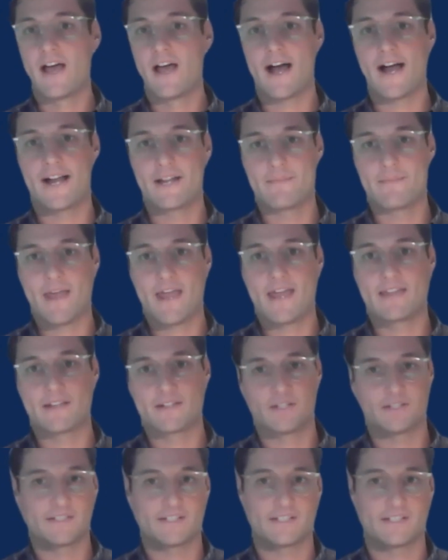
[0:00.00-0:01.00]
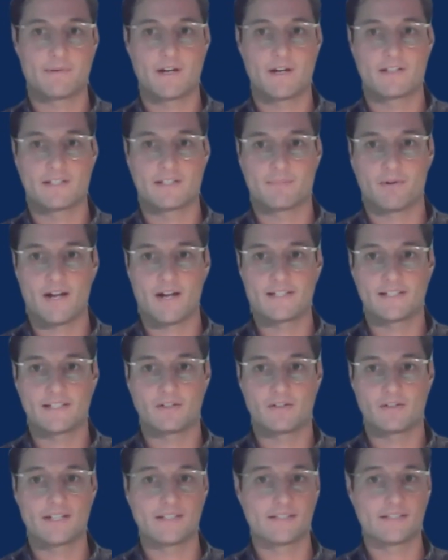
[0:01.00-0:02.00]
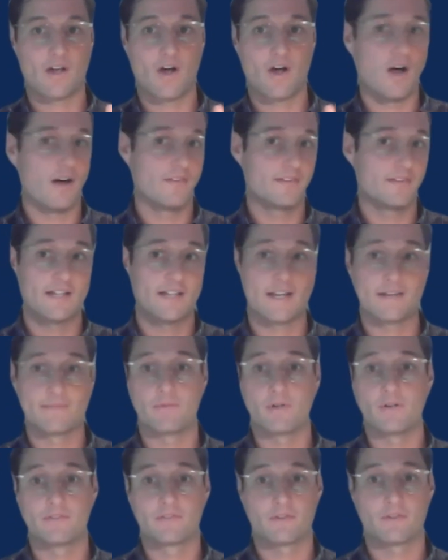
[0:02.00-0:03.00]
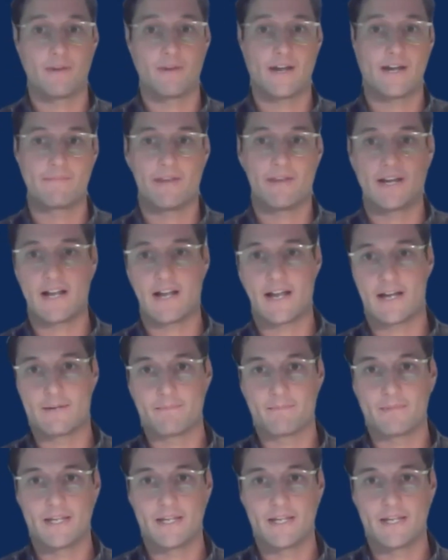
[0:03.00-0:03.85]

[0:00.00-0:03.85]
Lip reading: item A that just experienced a price increase all of a sudden moves from item A to item B.